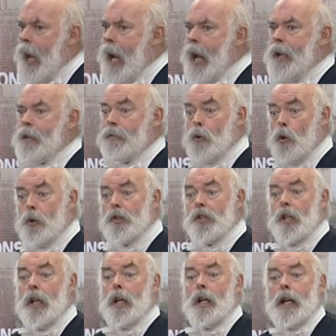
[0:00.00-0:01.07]
And of
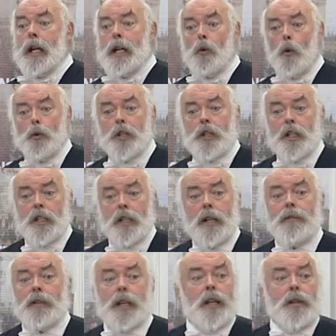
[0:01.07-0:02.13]
course, in order to
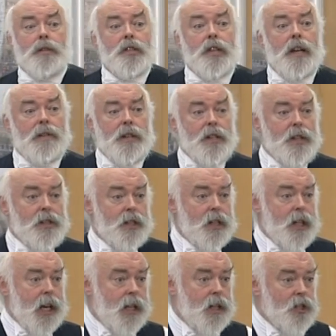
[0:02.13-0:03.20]
deliver those services to
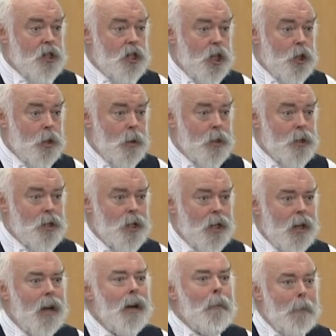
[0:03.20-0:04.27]
their constituents,
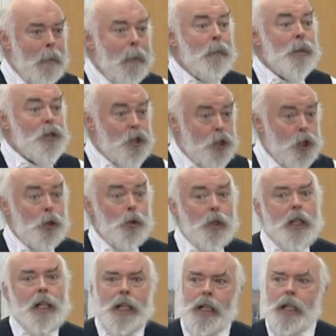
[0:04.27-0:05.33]
members do
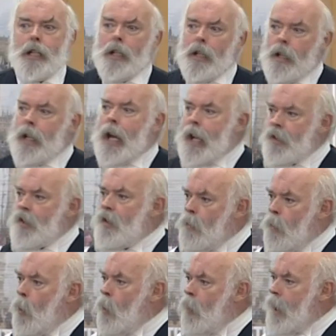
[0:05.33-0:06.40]
need that,
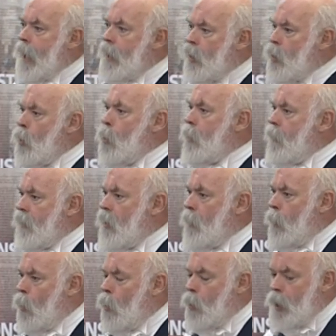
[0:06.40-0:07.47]
support, that sort of
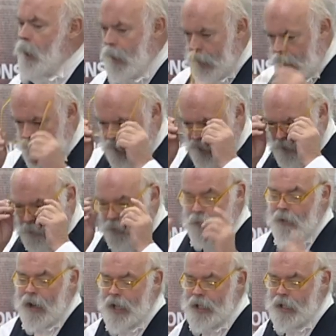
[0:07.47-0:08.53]
support that is
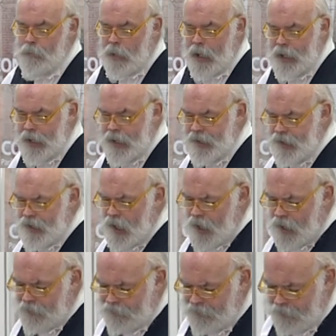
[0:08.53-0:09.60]
provided by their
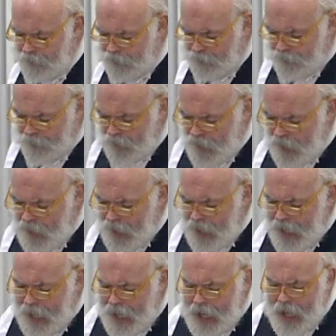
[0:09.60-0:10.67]
staff.
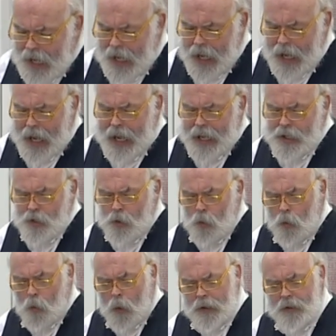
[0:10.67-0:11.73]
And
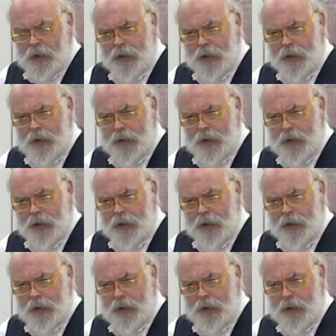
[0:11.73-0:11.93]
one of